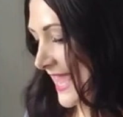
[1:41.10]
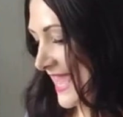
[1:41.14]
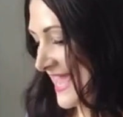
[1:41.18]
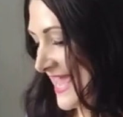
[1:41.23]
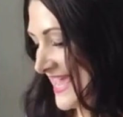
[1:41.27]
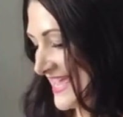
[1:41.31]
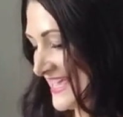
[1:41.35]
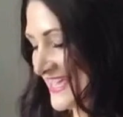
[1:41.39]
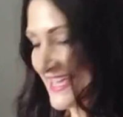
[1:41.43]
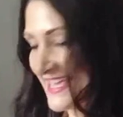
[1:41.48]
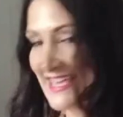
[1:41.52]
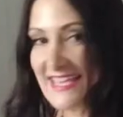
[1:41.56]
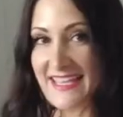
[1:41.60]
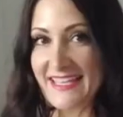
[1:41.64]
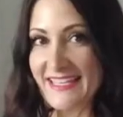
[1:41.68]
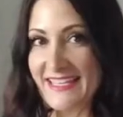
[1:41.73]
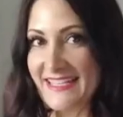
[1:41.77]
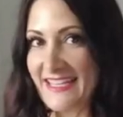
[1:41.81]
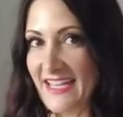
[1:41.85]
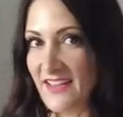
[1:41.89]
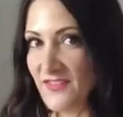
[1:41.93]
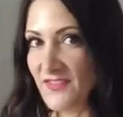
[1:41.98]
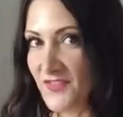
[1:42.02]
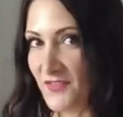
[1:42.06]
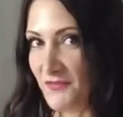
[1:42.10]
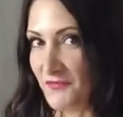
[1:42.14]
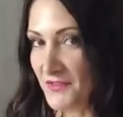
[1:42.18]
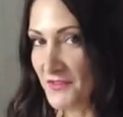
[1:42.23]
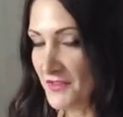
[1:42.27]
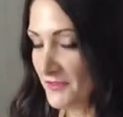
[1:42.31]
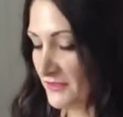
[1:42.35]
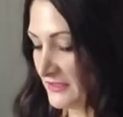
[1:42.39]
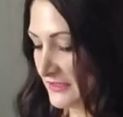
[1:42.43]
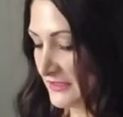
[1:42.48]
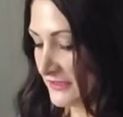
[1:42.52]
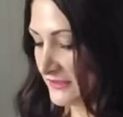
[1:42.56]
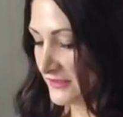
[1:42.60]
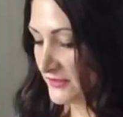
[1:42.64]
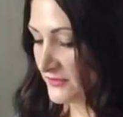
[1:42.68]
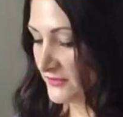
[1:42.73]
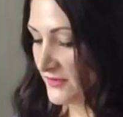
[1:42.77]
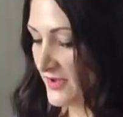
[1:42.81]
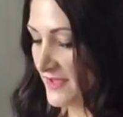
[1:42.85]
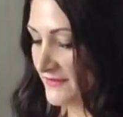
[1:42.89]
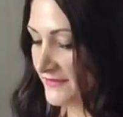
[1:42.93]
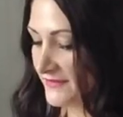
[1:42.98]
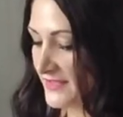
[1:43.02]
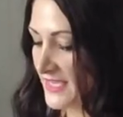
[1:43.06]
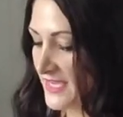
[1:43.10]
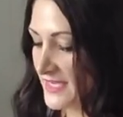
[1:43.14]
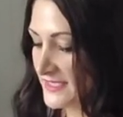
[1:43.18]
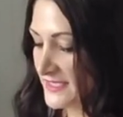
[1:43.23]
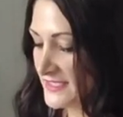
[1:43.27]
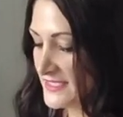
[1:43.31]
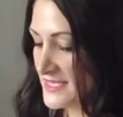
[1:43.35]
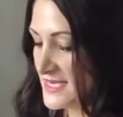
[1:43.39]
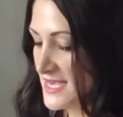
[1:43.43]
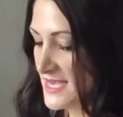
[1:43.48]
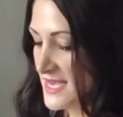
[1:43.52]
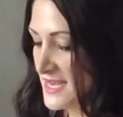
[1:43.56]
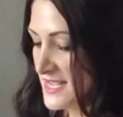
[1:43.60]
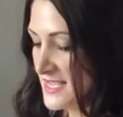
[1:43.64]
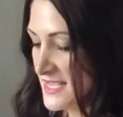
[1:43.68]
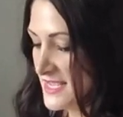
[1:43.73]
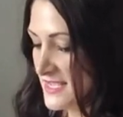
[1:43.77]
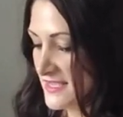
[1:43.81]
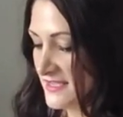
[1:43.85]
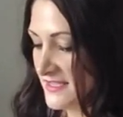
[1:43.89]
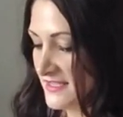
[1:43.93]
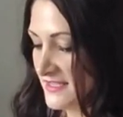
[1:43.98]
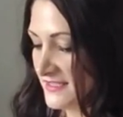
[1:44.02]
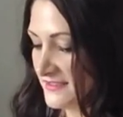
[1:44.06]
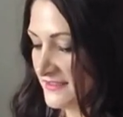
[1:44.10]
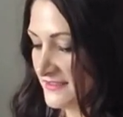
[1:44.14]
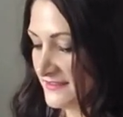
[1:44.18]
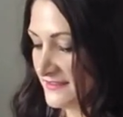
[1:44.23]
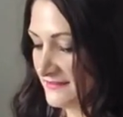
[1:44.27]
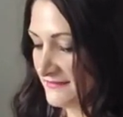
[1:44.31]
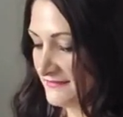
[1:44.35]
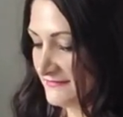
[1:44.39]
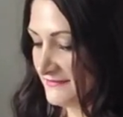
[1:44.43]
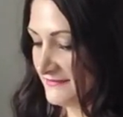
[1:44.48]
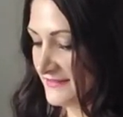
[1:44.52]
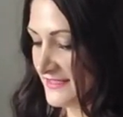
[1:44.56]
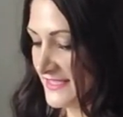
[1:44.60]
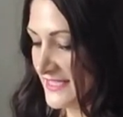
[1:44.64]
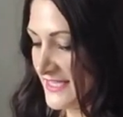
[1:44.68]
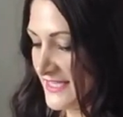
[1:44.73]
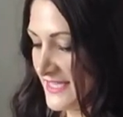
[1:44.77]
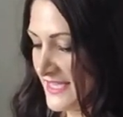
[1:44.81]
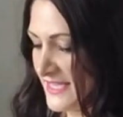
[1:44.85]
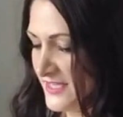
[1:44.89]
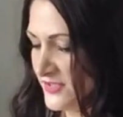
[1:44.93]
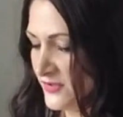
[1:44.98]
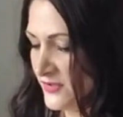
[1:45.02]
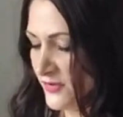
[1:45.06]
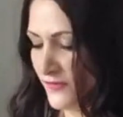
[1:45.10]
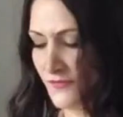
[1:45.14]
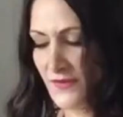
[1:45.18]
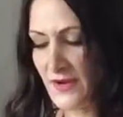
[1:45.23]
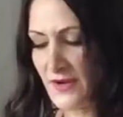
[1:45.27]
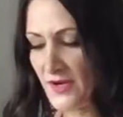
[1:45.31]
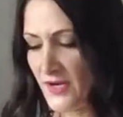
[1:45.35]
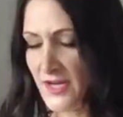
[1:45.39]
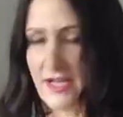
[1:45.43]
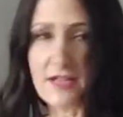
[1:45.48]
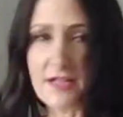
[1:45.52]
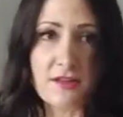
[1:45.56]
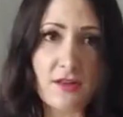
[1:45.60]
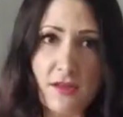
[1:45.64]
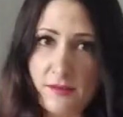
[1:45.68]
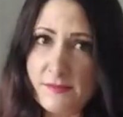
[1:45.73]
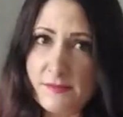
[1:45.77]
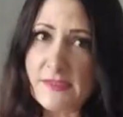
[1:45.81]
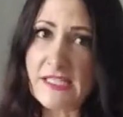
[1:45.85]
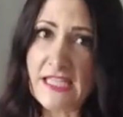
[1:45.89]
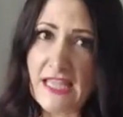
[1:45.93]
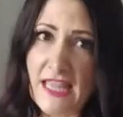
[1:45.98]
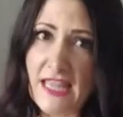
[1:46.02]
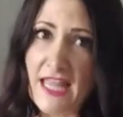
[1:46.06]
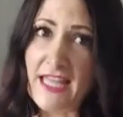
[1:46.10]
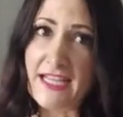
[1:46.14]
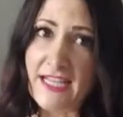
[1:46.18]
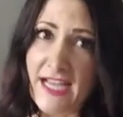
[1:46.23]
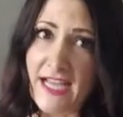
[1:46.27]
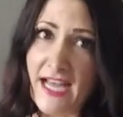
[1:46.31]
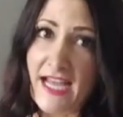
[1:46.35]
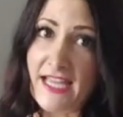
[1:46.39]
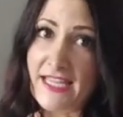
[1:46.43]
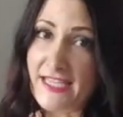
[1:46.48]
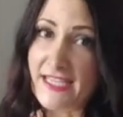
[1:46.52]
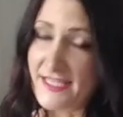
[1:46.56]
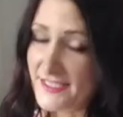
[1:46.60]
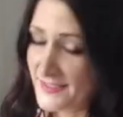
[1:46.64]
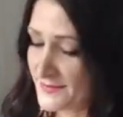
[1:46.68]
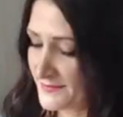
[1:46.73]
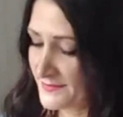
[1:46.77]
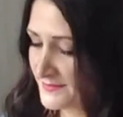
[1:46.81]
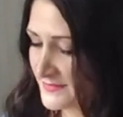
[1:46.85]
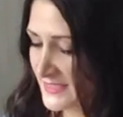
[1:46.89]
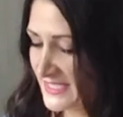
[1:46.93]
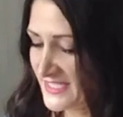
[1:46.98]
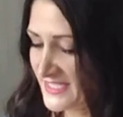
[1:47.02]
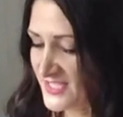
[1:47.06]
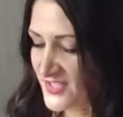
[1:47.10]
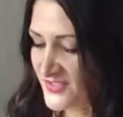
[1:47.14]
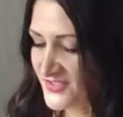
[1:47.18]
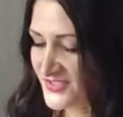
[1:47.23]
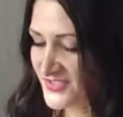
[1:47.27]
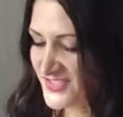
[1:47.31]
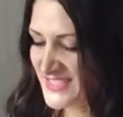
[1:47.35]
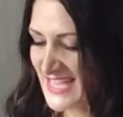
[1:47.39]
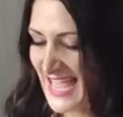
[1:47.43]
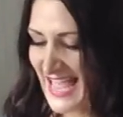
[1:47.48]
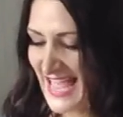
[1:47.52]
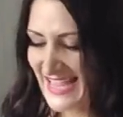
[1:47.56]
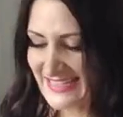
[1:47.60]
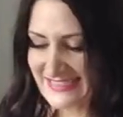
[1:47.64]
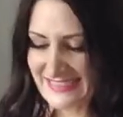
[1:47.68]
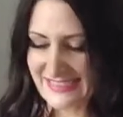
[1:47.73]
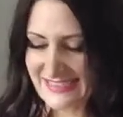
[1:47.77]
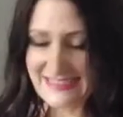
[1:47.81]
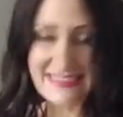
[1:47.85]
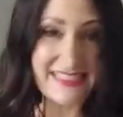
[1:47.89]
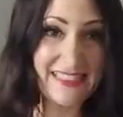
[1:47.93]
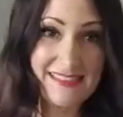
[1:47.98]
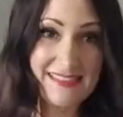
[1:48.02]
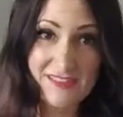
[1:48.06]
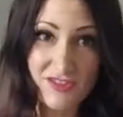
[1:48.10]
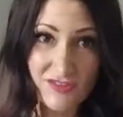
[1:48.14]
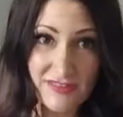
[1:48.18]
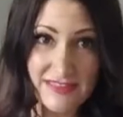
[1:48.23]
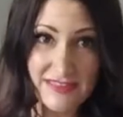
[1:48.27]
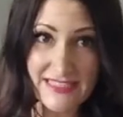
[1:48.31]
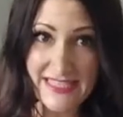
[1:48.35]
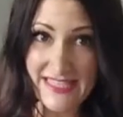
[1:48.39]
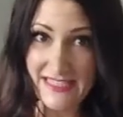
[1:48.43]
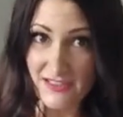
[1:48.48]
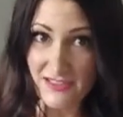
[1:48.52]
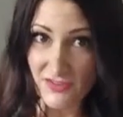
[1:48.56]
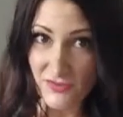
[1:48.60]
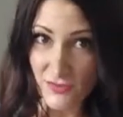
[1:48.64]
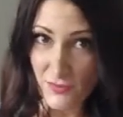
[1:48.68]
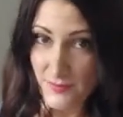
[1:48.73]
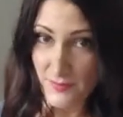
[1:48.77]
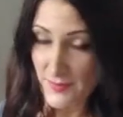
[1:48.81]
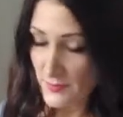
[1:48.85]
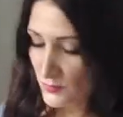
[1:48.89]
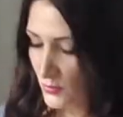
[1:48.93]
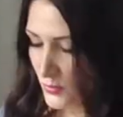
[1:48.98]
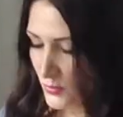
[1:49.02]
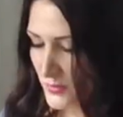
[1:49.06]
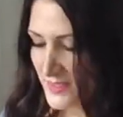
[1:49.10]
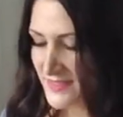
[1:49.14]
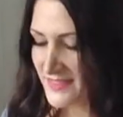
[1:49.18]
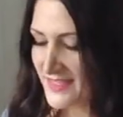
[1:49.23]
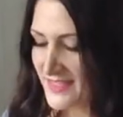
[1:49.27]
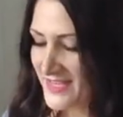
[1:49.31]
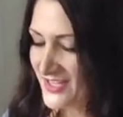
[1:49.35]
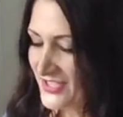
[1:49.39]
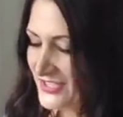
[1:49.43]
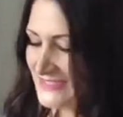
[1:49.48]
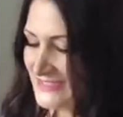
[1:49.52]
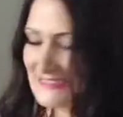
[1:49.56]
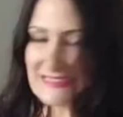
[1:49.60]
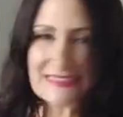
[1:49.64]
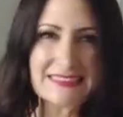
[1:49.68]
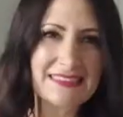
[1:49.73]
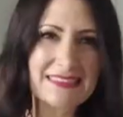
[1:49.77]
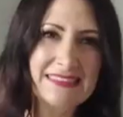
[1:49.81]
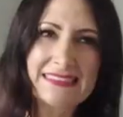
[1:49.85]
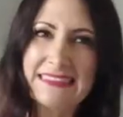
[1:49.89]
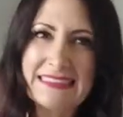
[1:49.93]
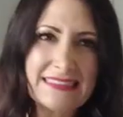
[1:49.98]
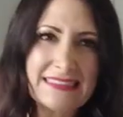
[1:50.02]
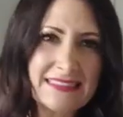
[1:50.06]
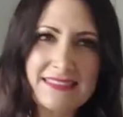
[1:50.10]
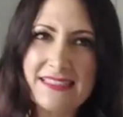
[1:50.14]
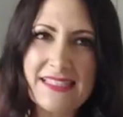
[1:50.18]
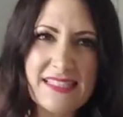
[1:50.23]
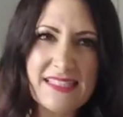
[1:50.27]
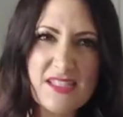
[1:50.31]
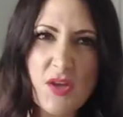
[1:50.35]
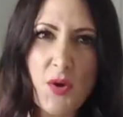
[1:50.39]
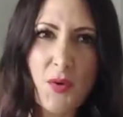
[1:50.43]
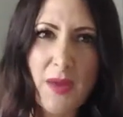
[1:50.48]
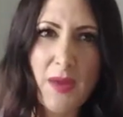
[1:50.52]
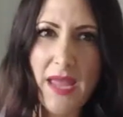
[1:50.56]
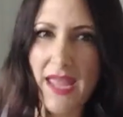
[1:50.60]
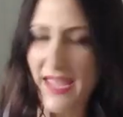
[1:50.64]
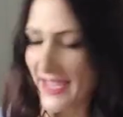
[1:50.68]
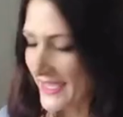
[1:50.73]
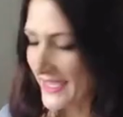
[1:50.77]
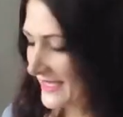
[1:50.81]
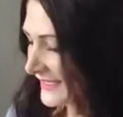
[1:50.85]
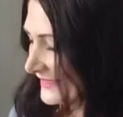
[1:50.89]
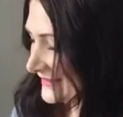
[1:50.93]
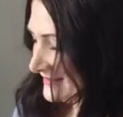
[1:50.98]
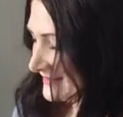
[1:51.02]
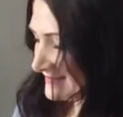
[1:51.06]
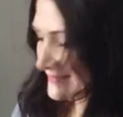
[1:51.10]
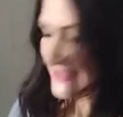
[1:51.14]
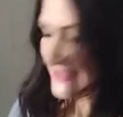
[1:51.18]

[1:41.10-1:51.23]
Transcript: And if you're feeling a little heavy-handed and you're very clumsy like I am and you just accidentally get a little bit more in there, it's okay.